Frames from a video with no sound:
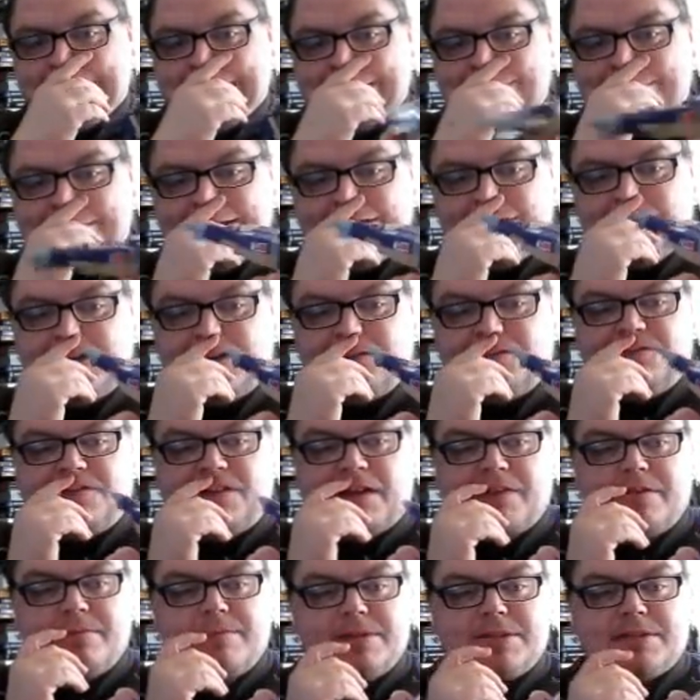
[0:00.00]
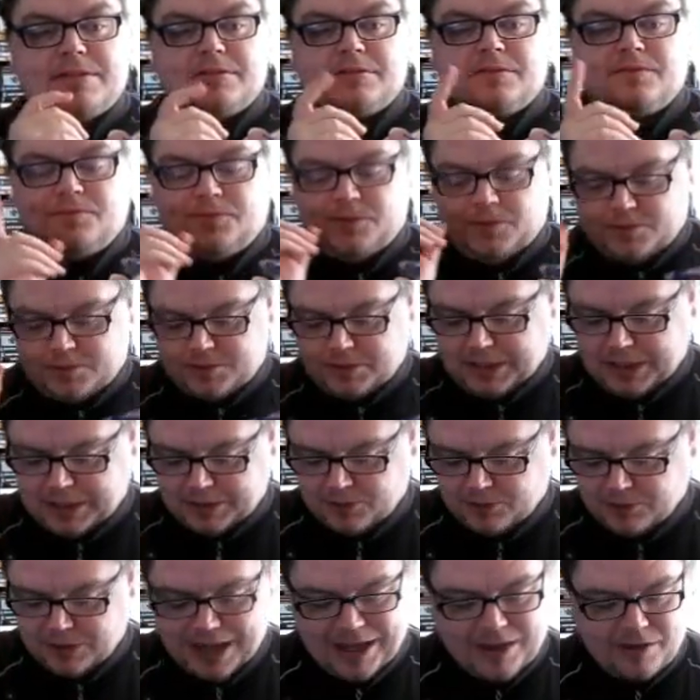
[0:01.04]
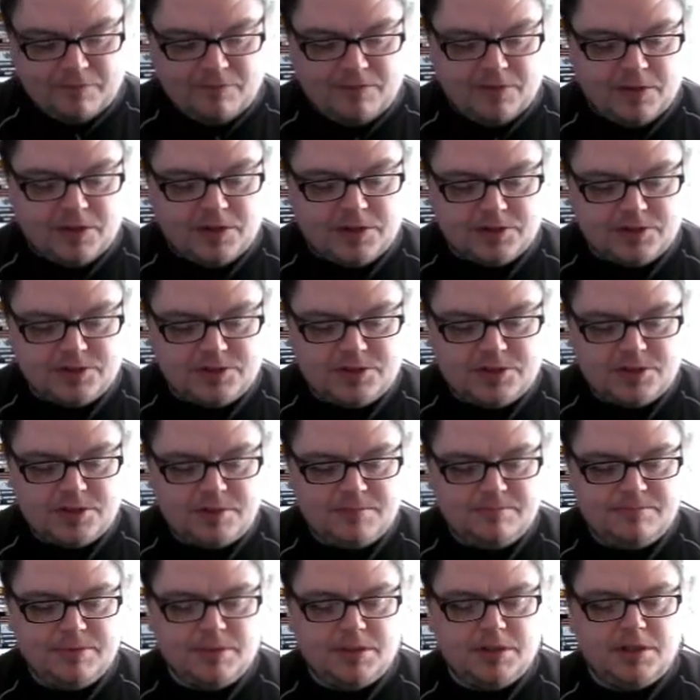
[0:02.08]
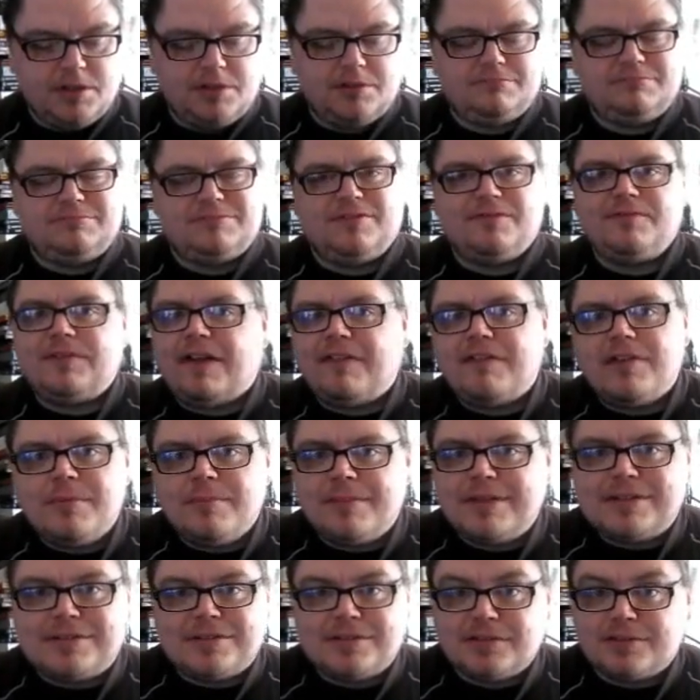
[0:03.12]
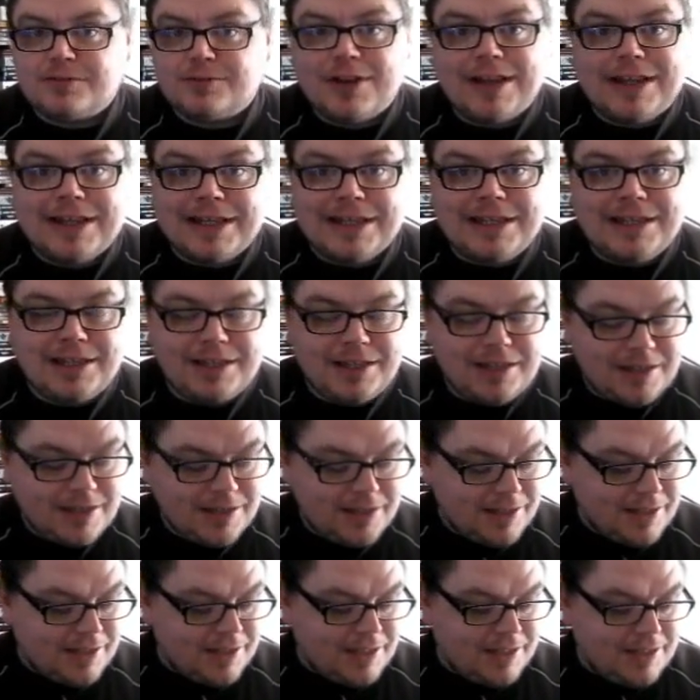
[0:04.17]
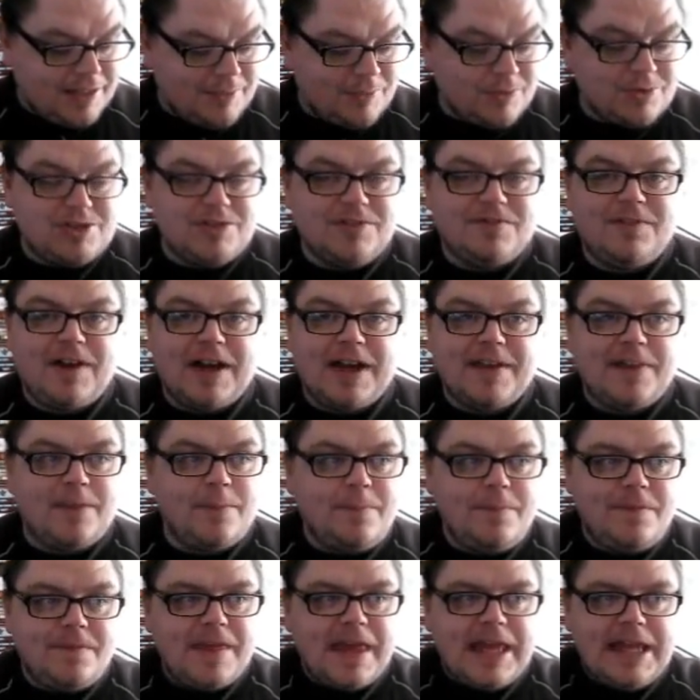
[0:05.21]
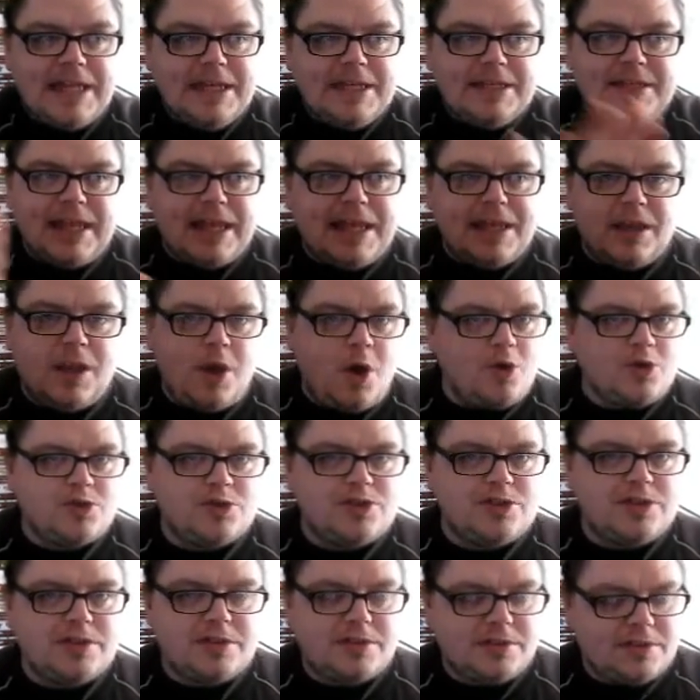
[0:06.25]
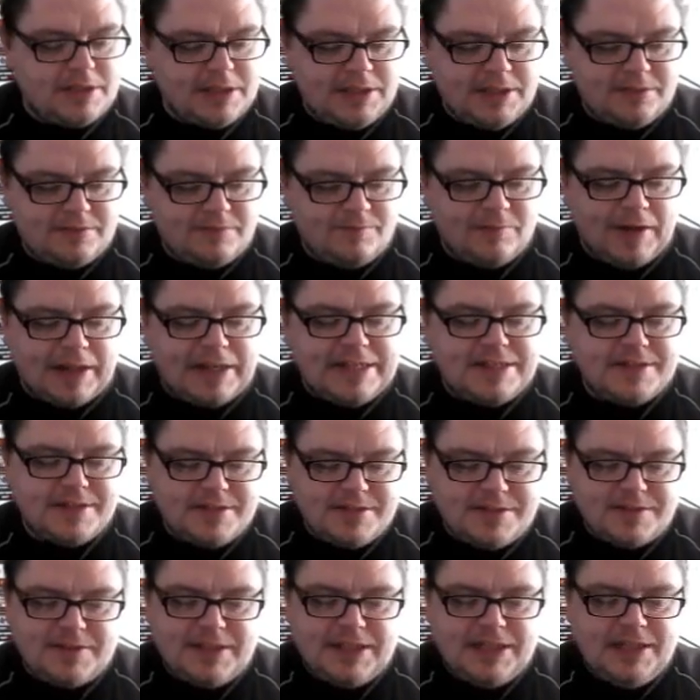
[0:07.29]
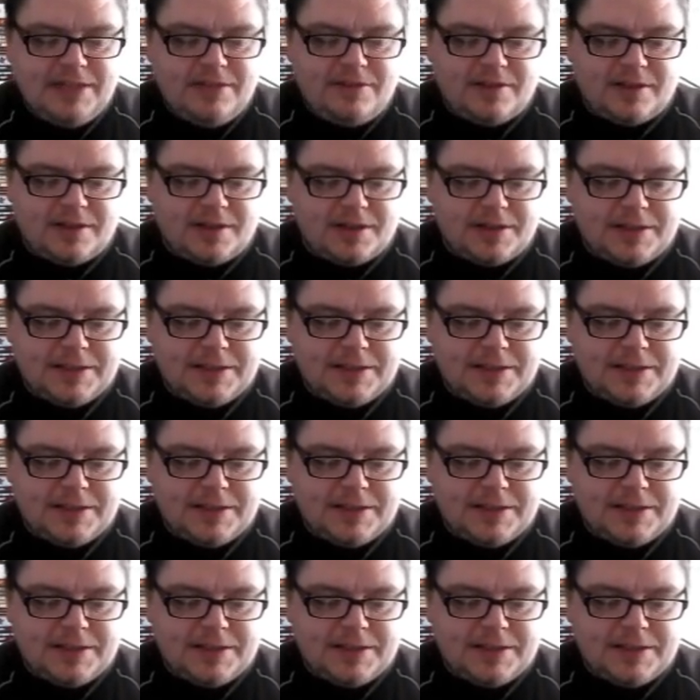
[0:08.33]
It does have firing missiles. Unfortunately, I don't have those, but the firing missiles, really, once you fire them, they get lost. They vanish into the ether.